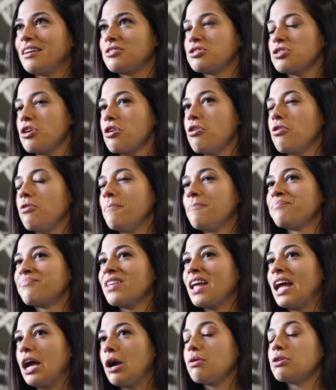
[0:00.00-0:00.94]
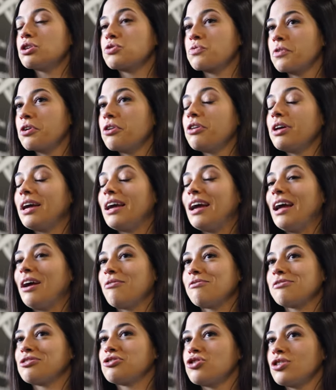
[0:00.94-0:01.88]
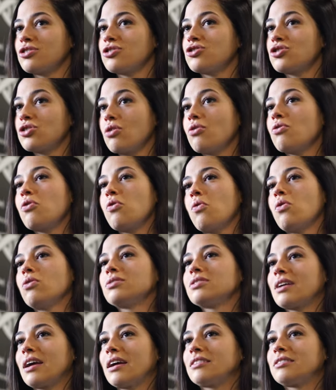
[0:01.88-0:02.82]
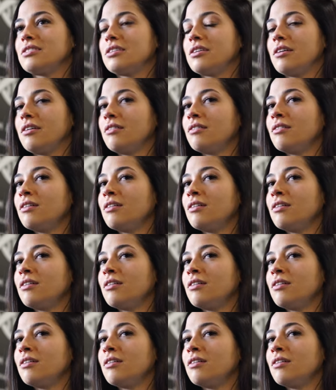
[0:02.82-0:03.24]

so it was really it was just so cool to get to